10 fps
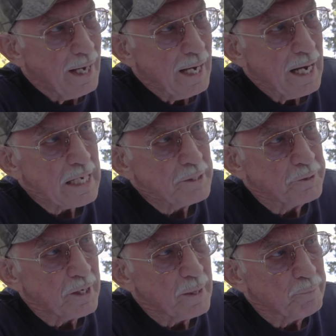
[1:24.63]
And
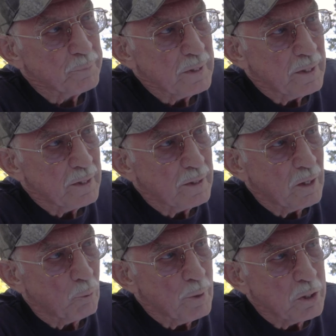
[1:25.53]
um,
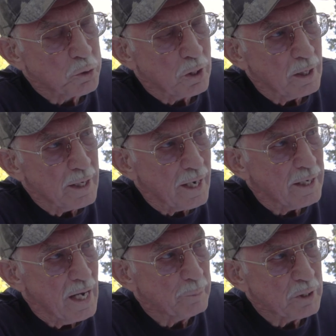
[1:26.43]
originally, I
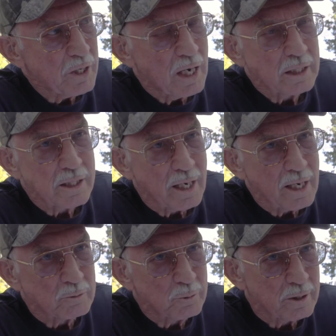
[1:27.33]
came in
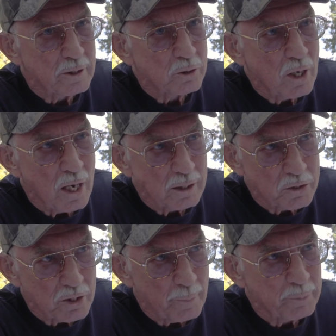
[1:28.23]
contact with this
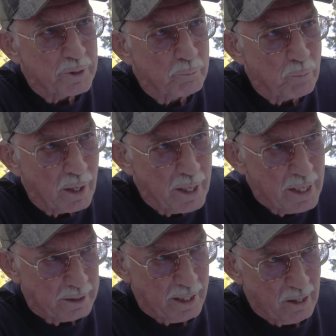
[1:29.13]
concept in
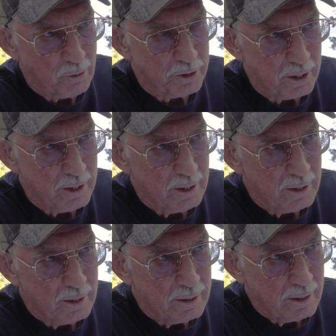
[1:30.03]
Blaine County,
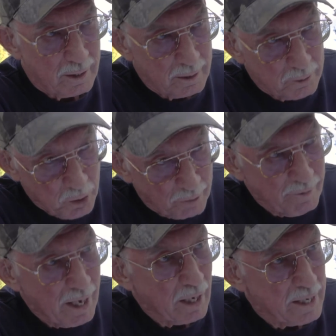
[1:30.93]
uh, Sun
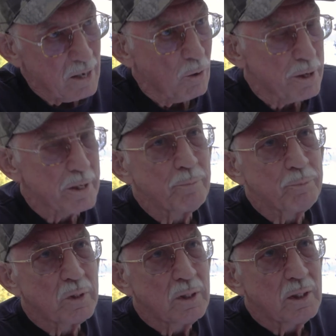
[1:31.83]
Valley area
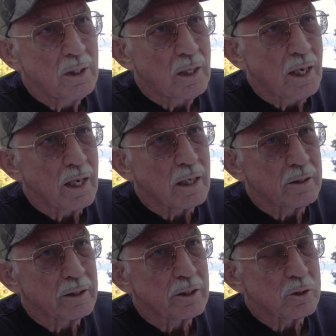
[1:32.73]

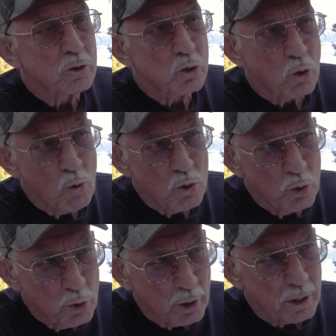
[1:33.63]
and it is so
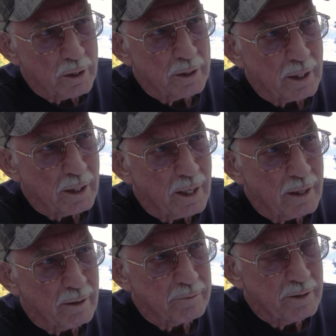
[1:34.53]
good that I
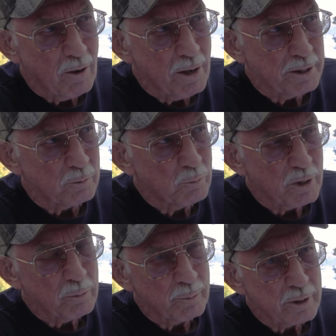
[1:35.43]
have carried it
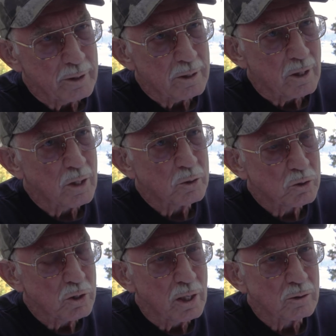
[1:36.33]
with me uh,
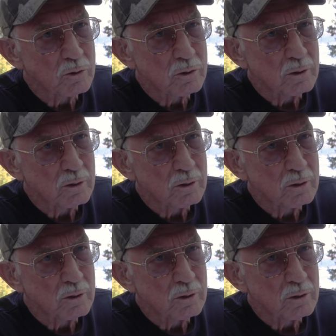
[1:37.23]
since.